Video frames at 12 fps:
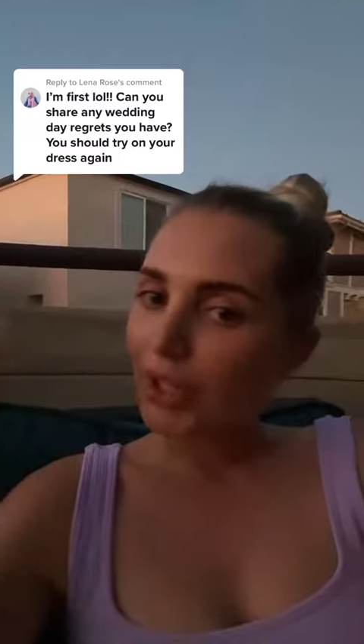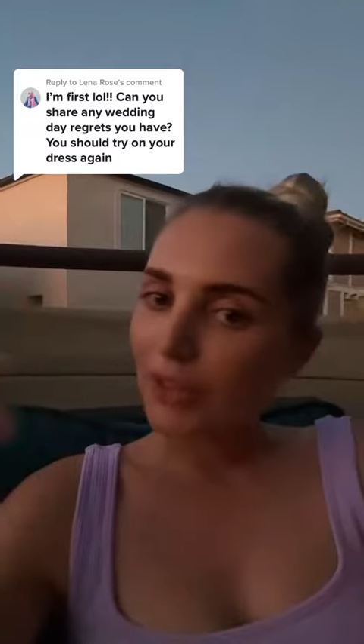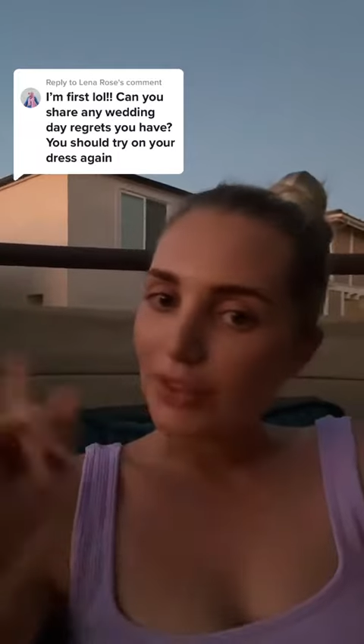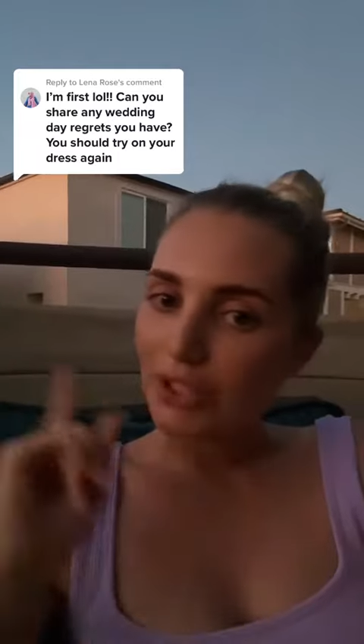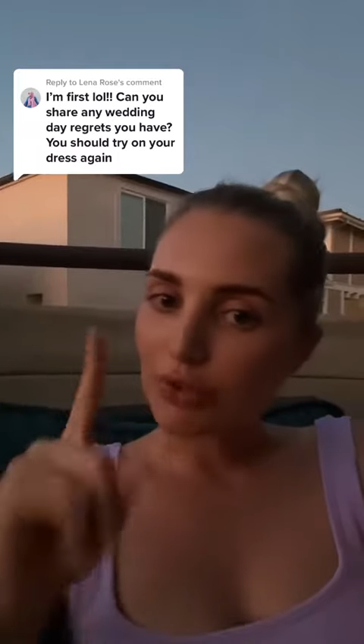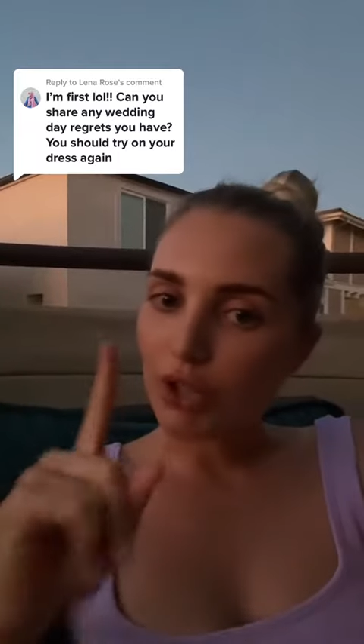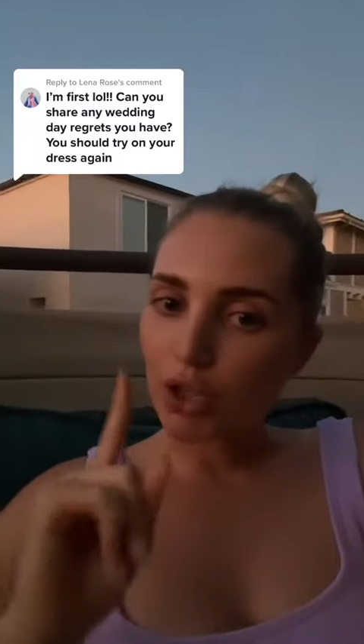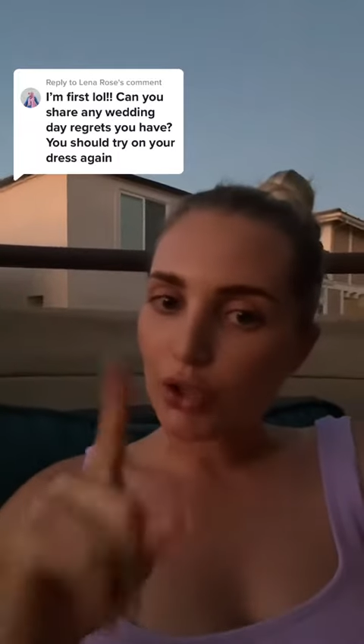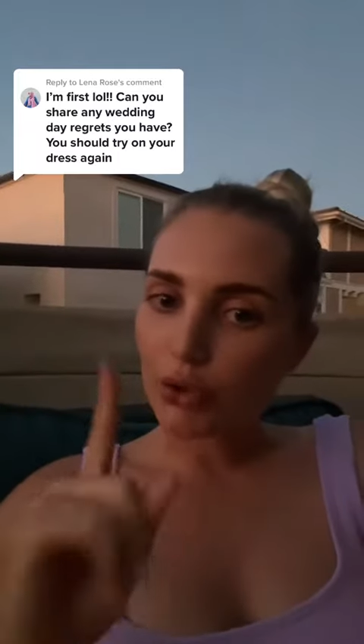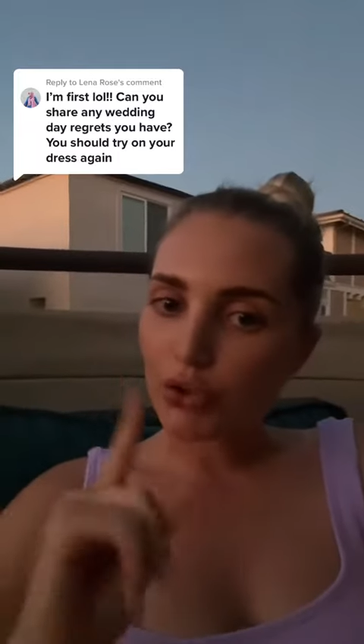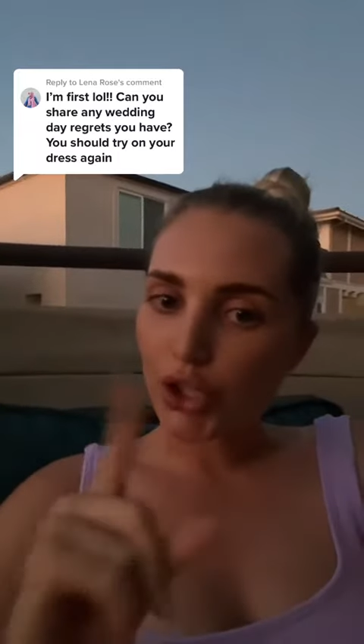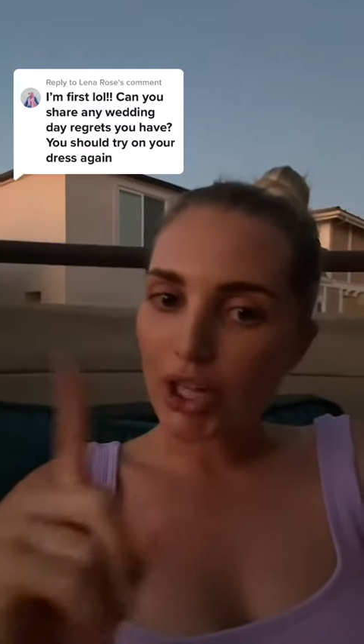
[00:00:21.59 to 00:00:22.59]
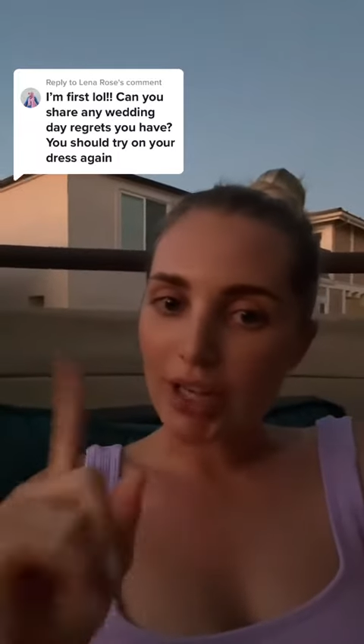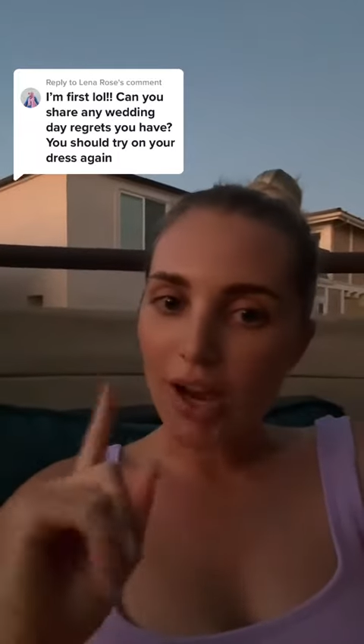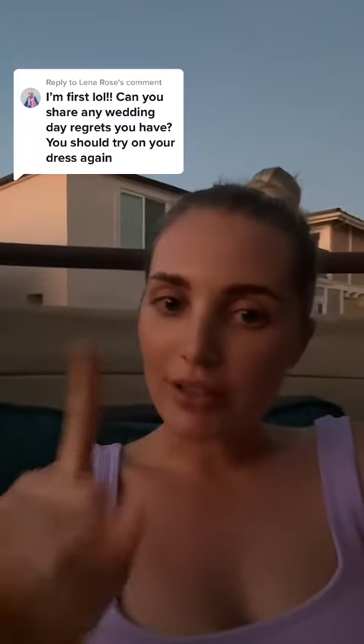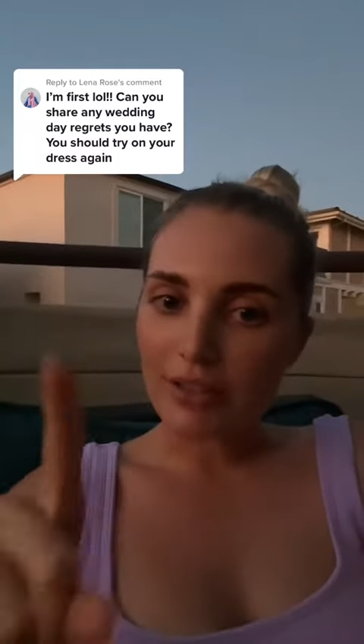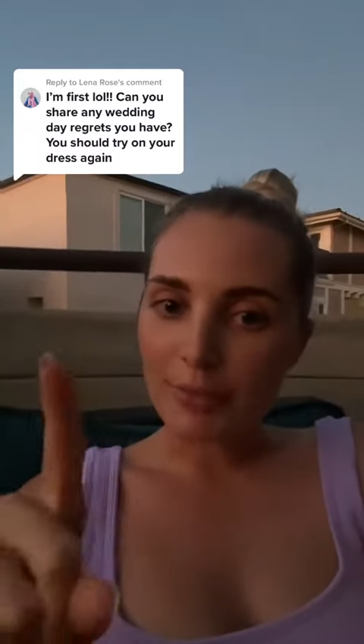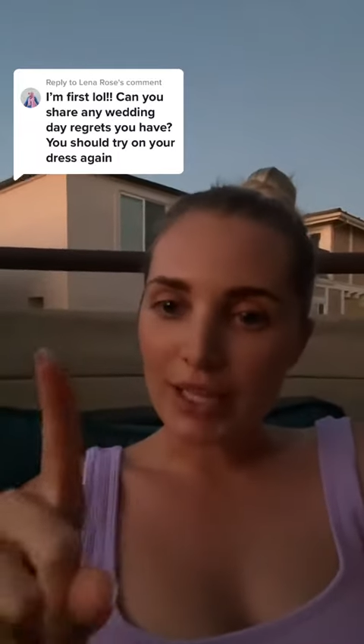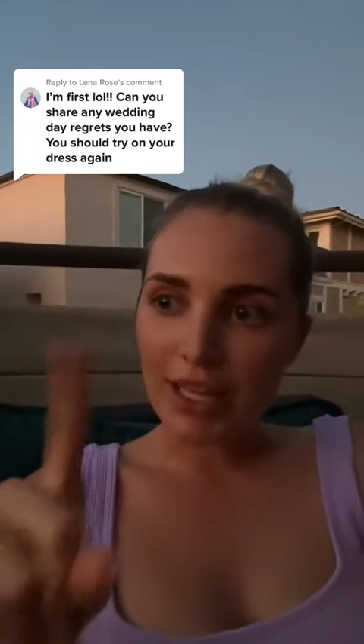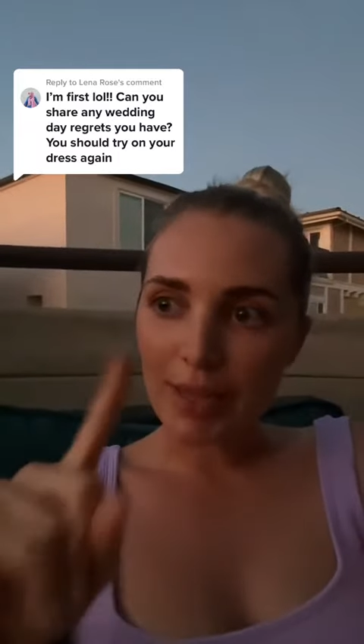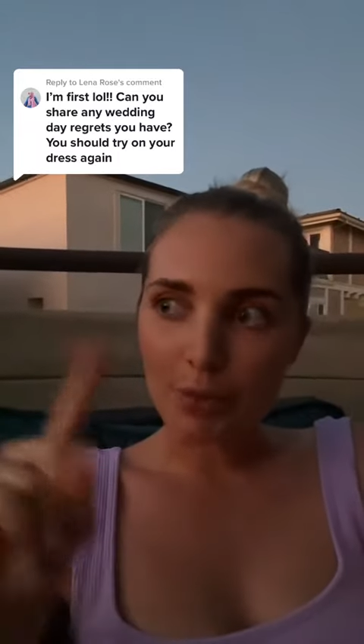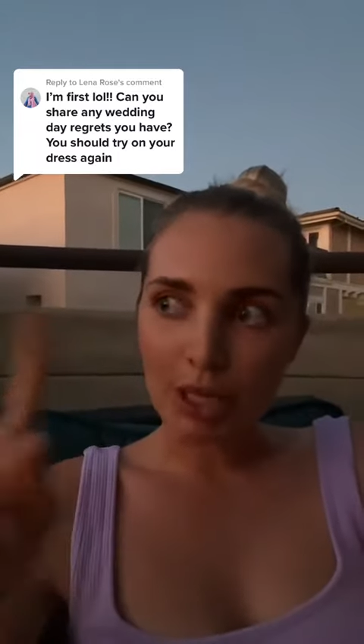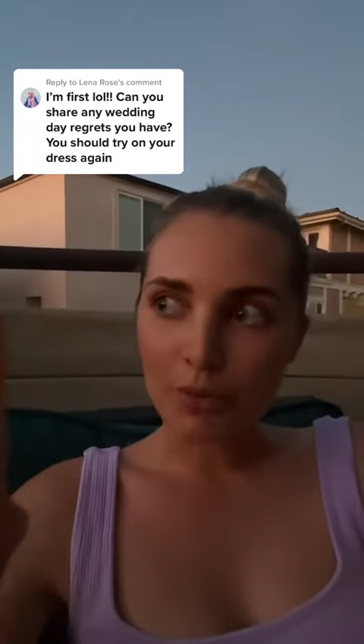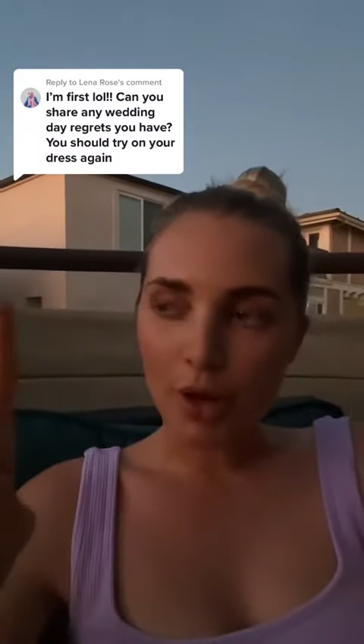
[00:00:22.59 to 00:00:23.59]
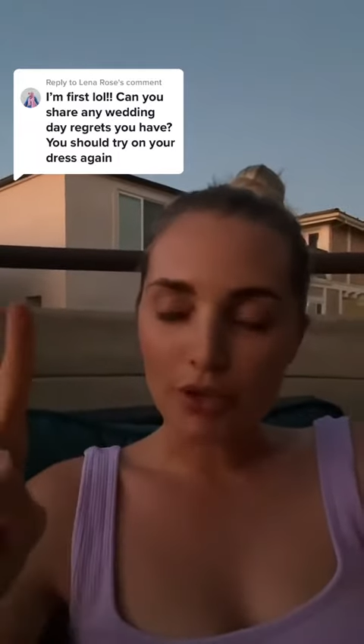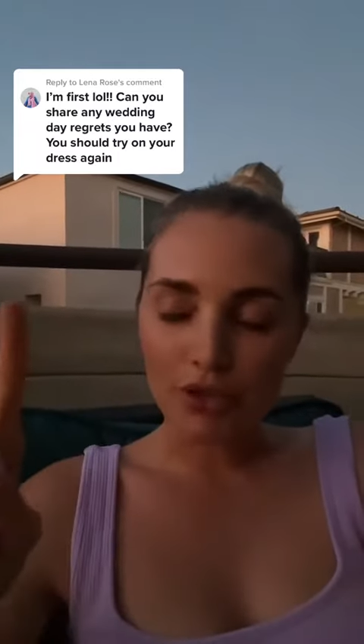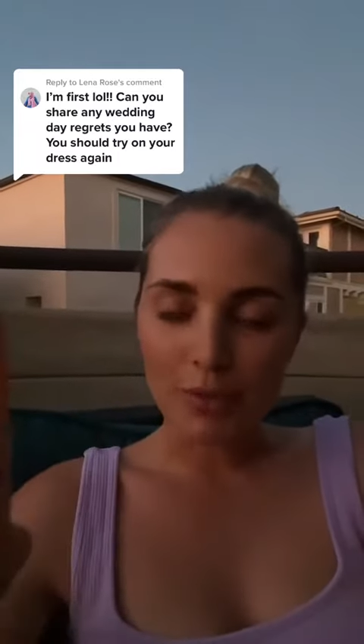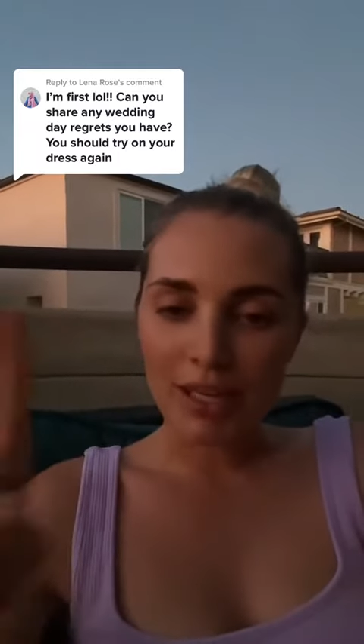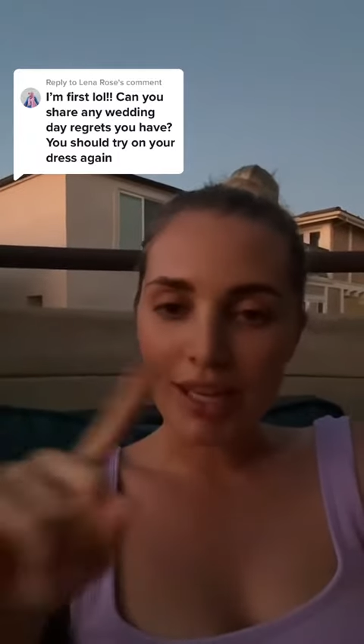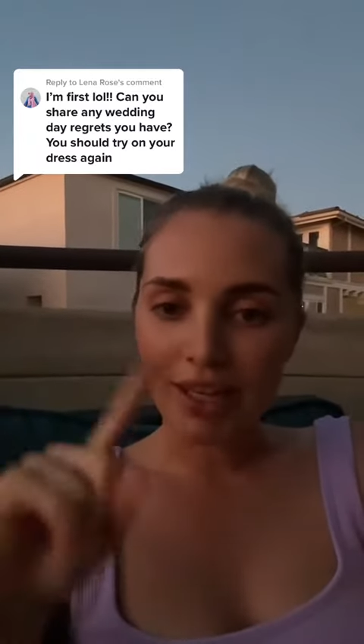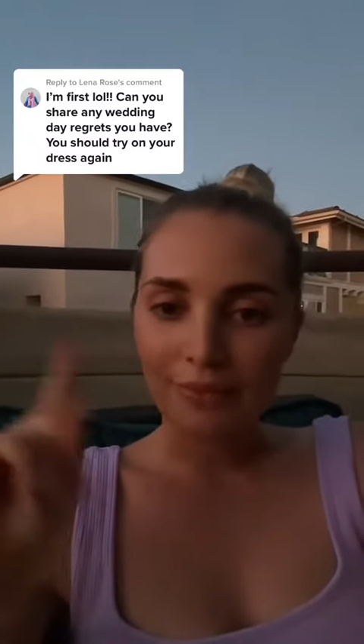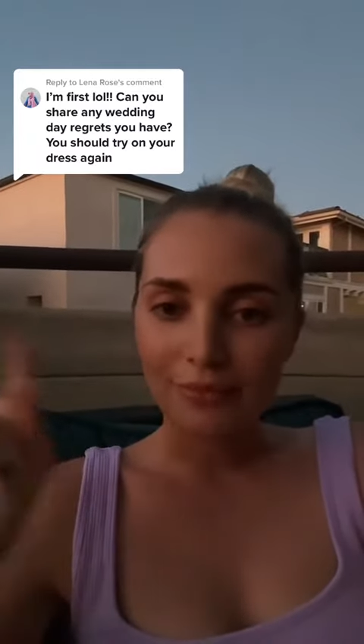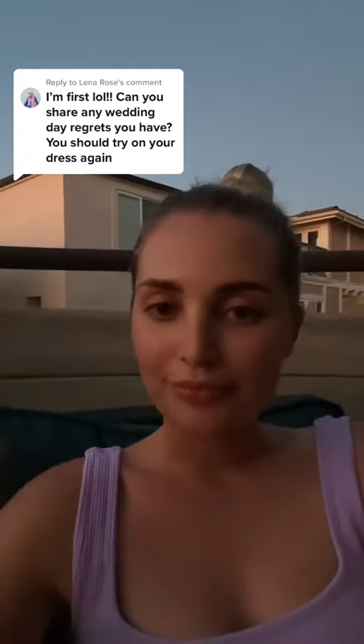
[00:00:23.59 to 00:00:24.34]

the Utah culture, it got to me, it brainwashed me.